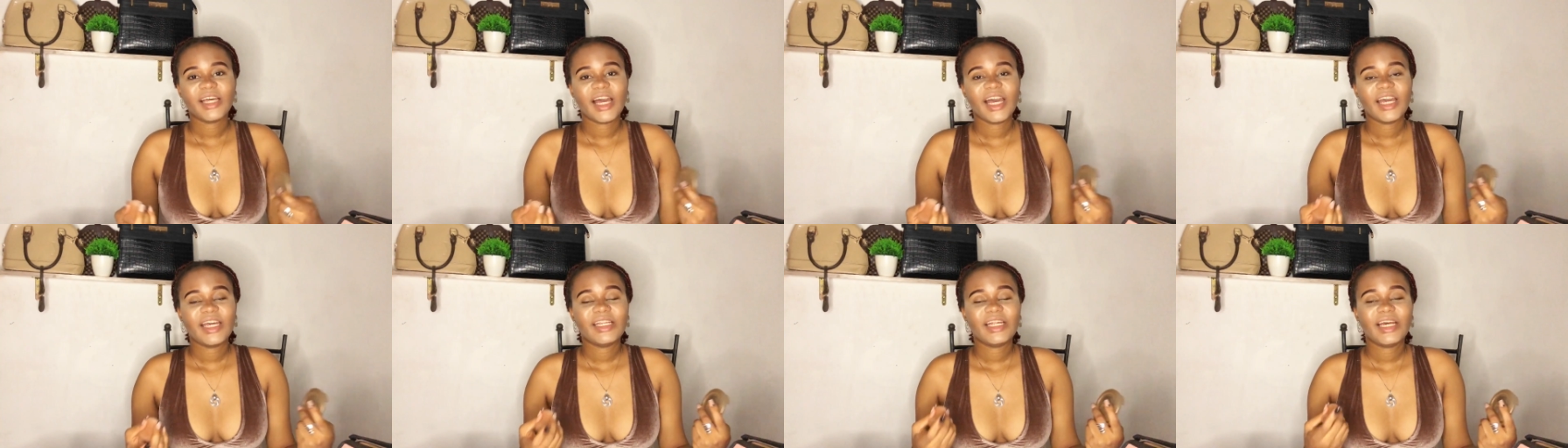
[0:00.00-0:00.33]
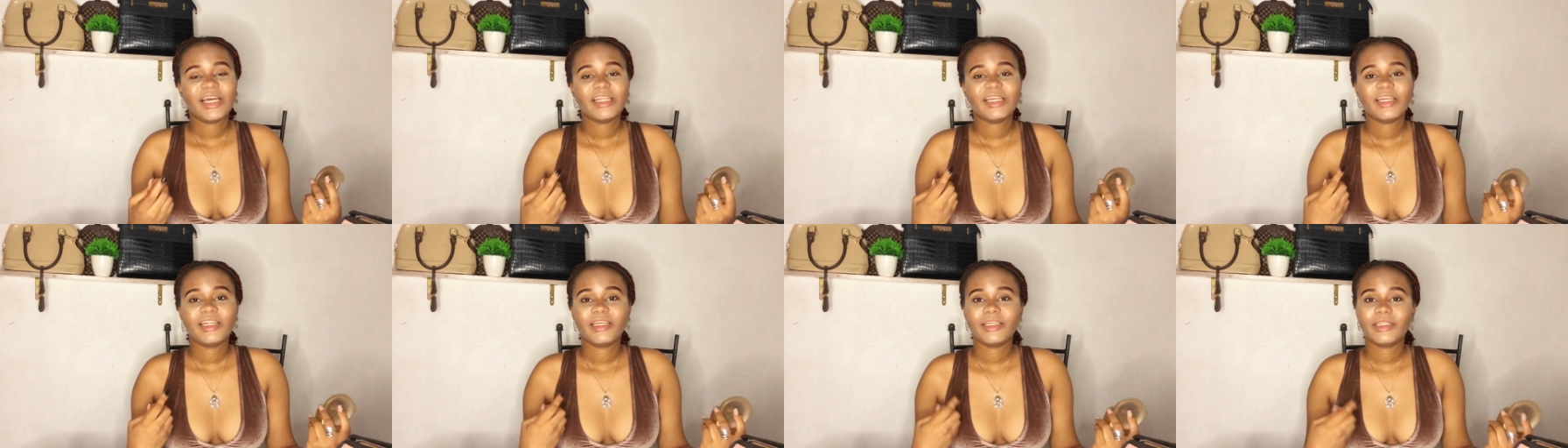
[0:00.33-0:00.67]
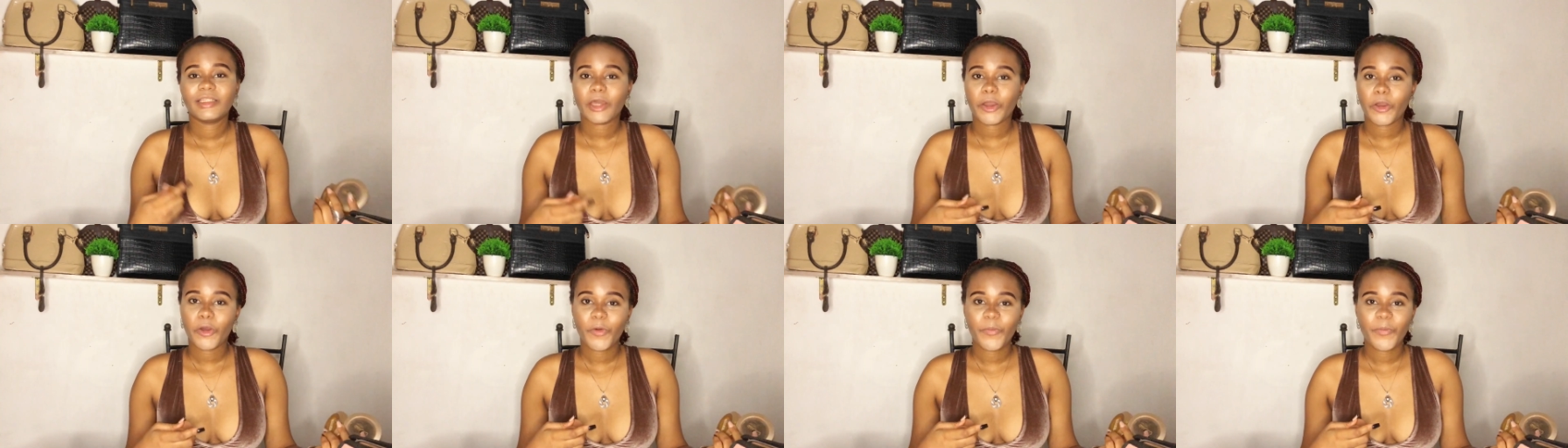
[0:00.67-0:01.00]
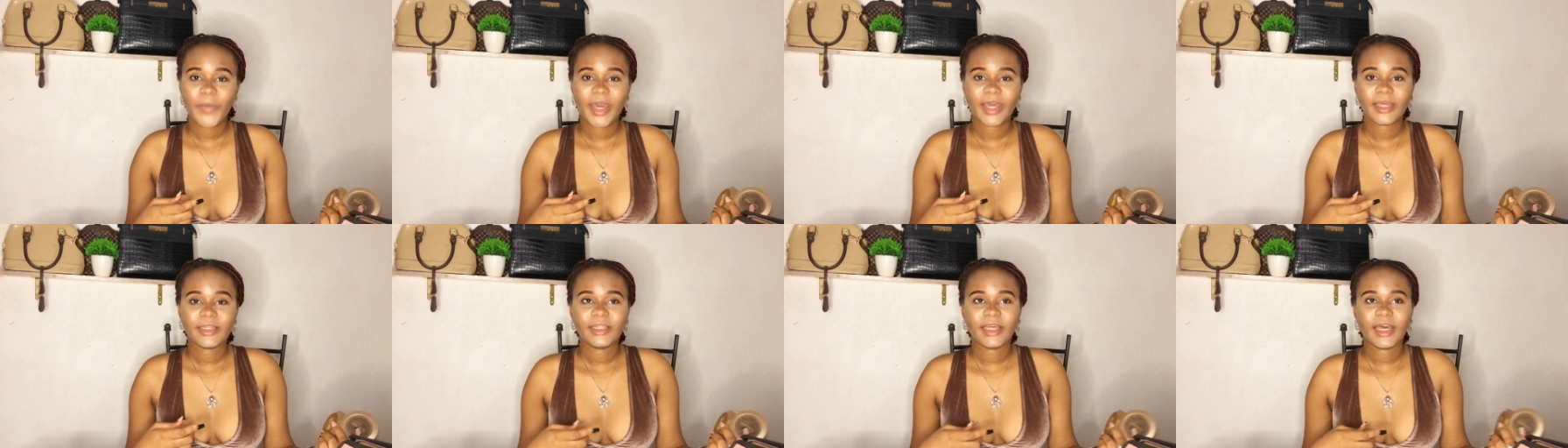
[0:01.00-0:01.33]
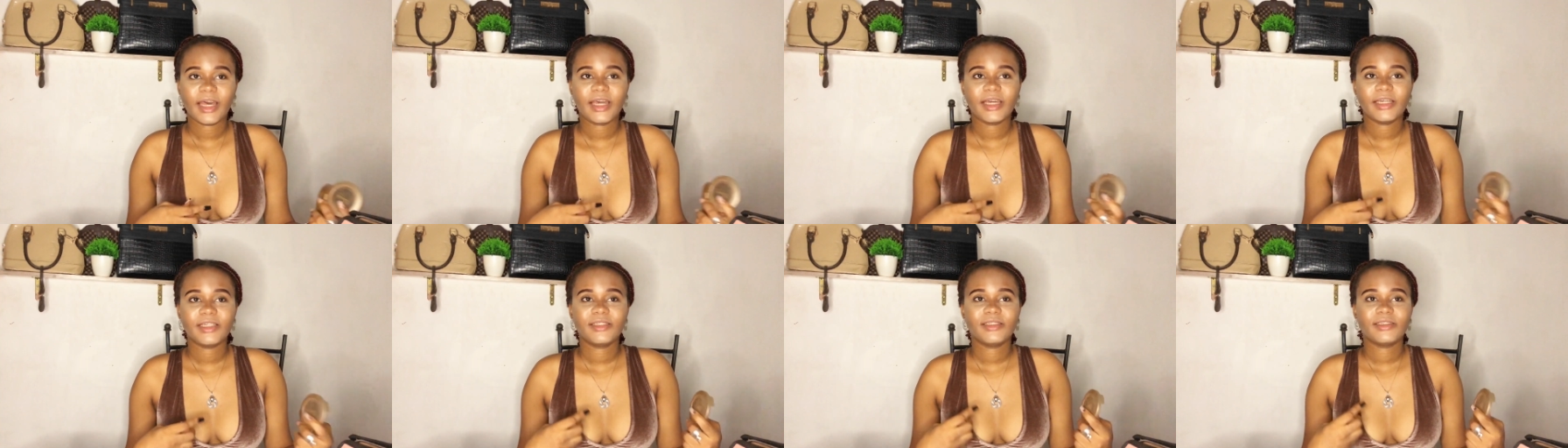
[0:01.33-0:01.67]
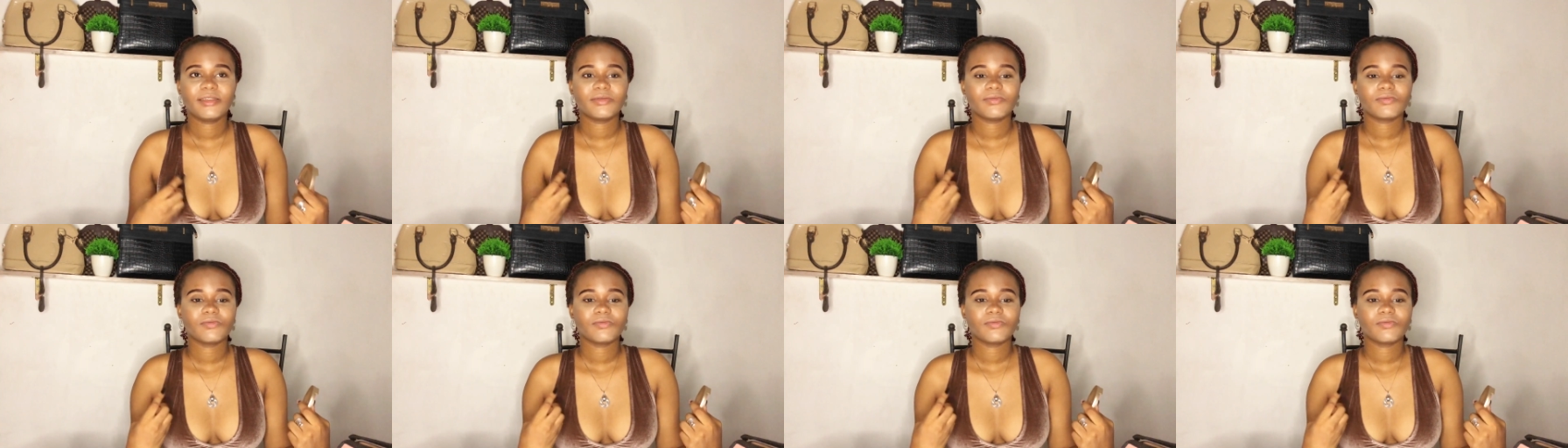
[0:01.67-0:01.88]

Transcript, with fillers: died and then the second mic died.